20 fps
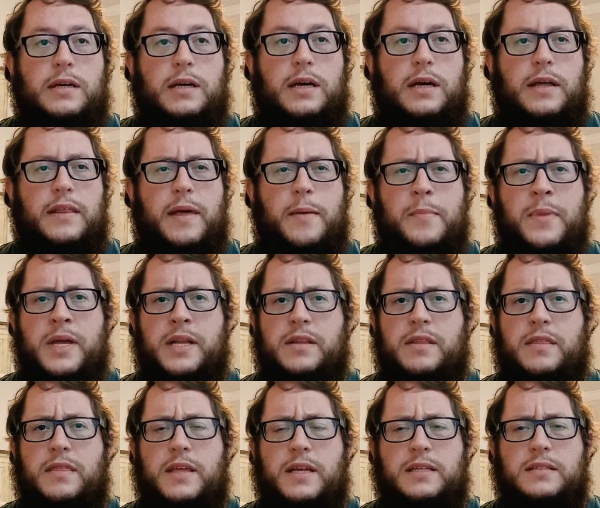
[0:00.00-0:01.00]
Uh, that meant
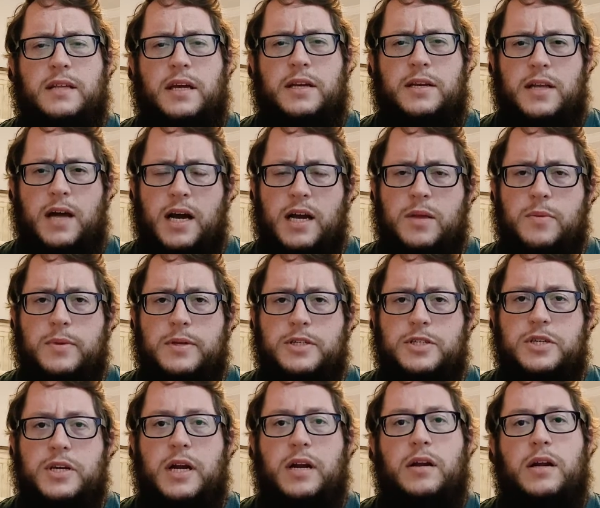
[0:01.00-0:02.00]
things like document
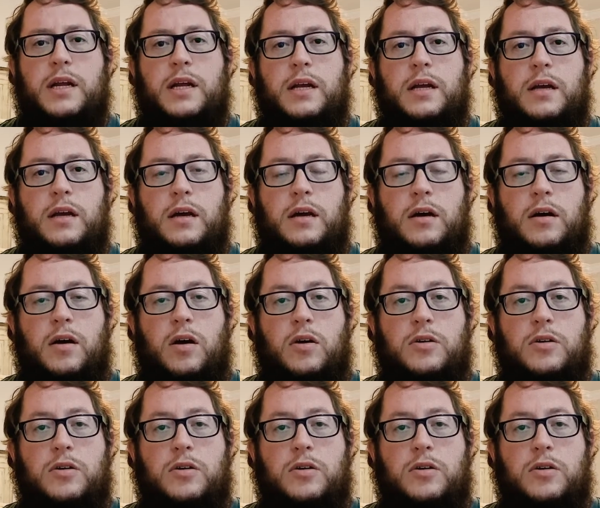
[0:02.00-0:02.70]
sharing, uh,